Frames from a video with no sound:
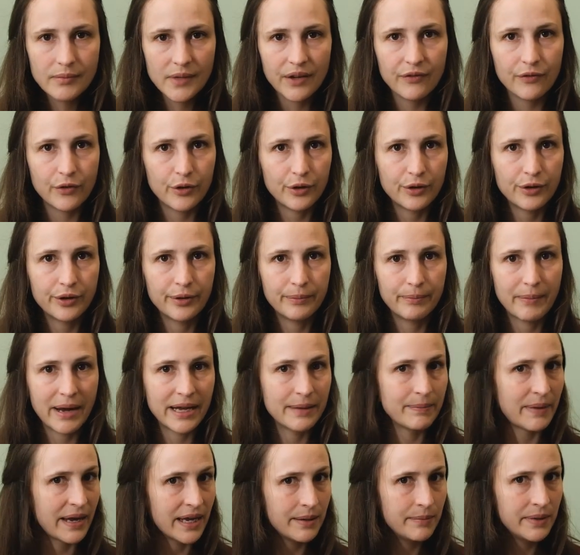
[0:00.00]
for my
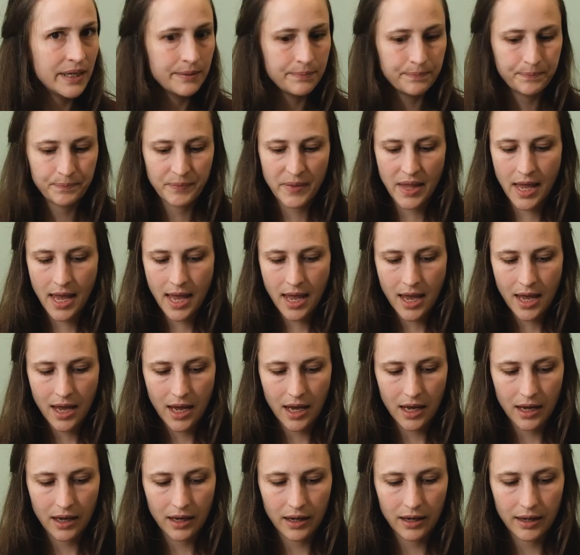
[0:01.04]
baby.
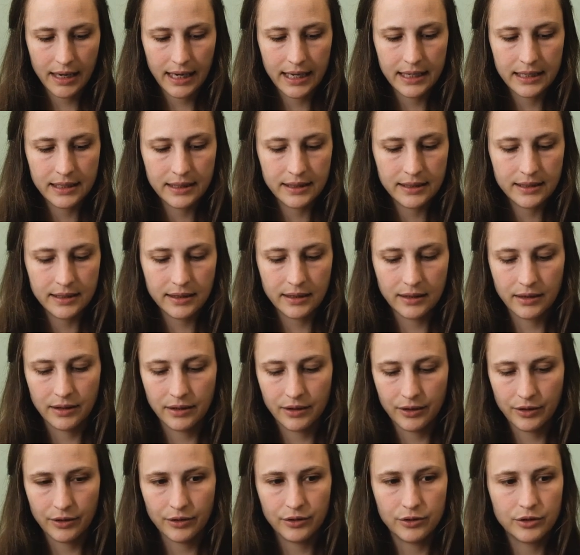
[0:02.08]
And
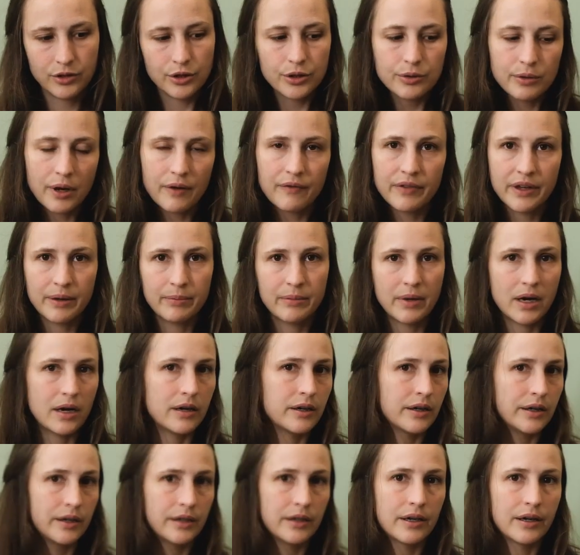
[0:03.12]
the two of them
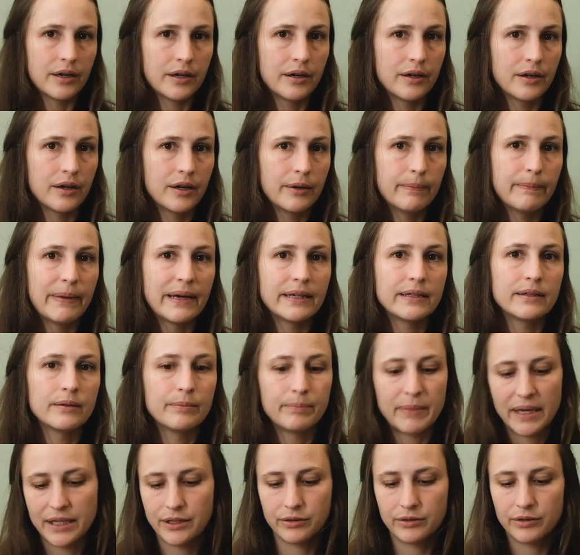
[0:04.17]
are
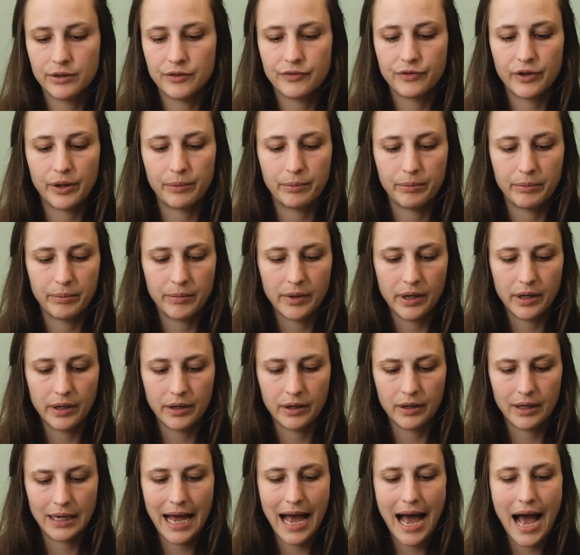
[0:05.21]
patterns from
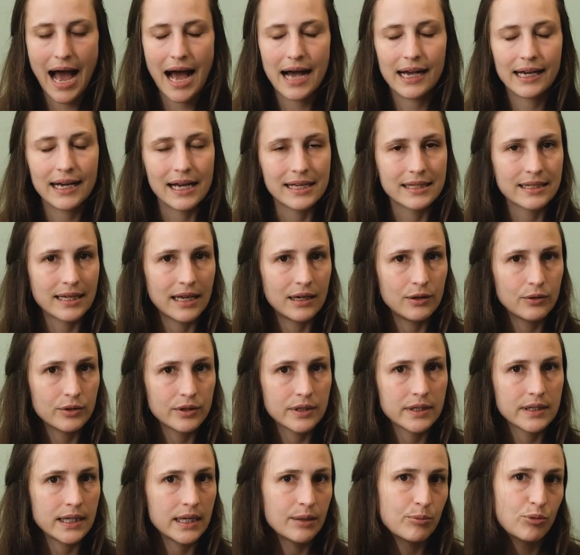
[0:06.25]

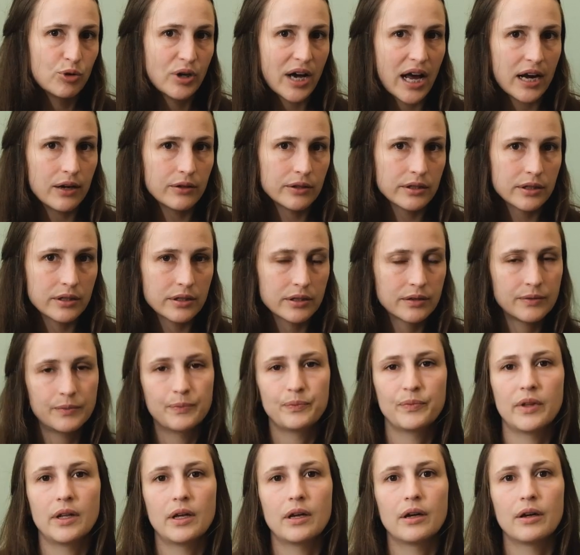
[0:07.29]
Agasalos e Bugalos.
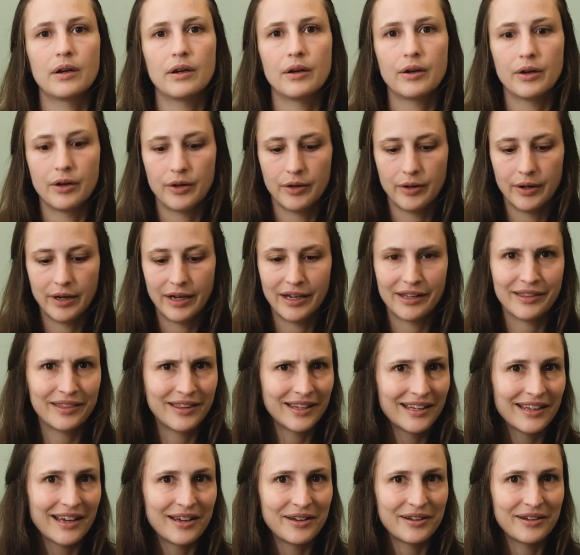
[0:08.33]
I
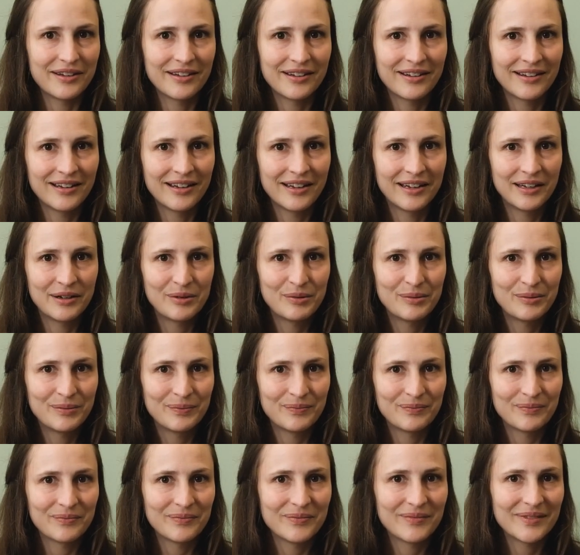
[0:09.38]
think
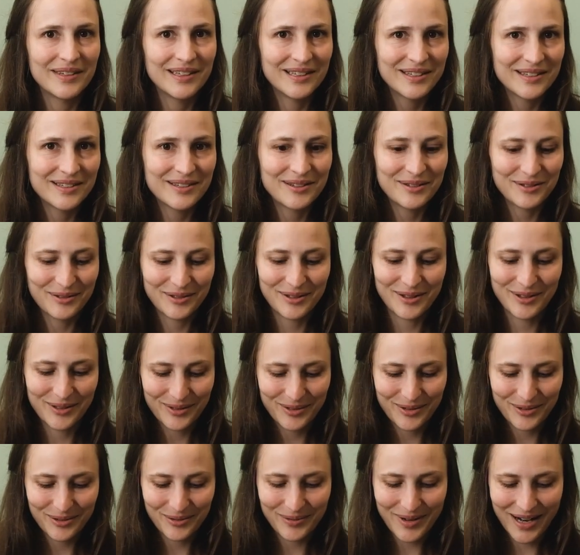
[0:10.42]
it's
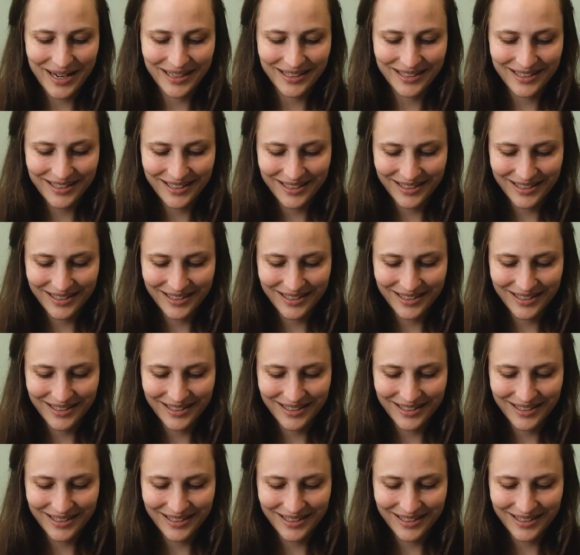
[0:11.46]
the right